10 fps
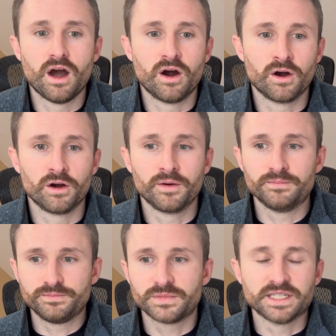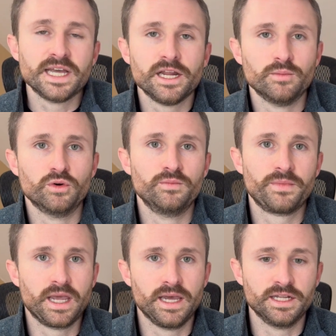are attainable,
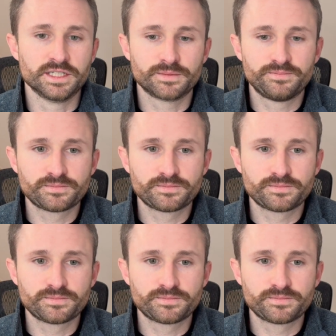and